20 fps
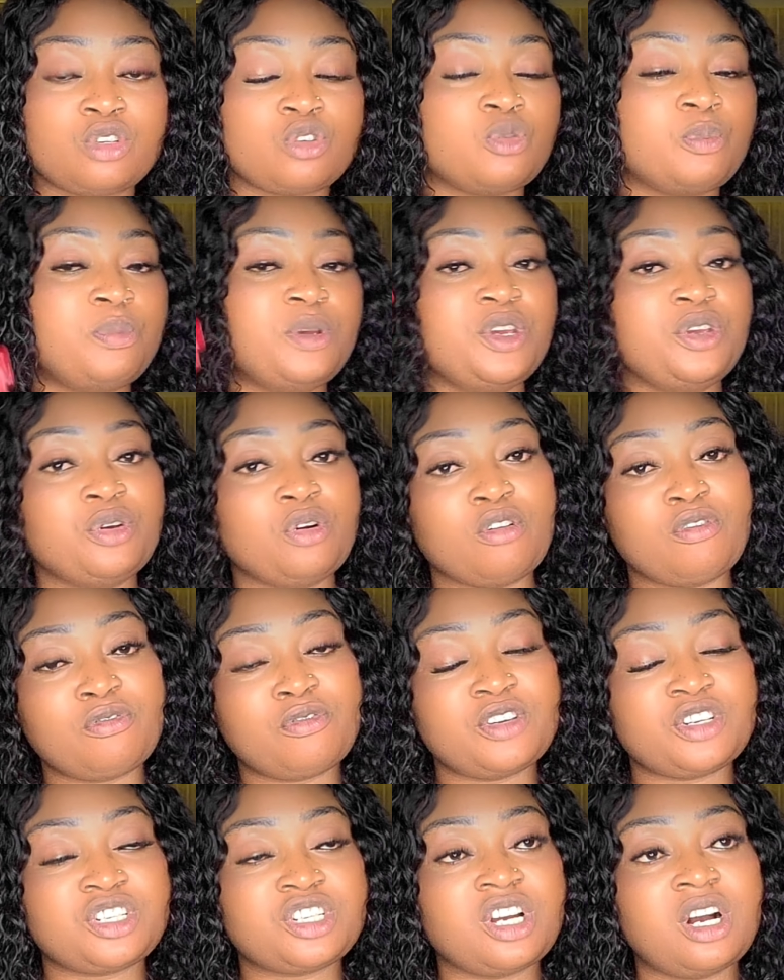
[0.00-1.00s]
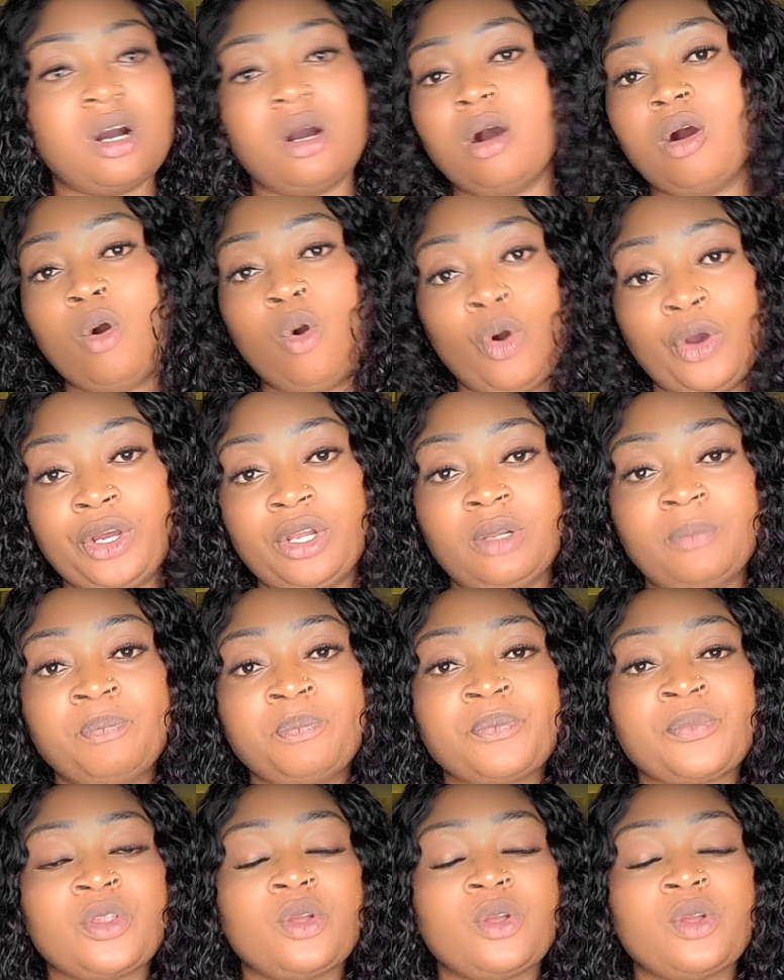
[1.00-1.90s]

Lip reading: It could be your facial oil.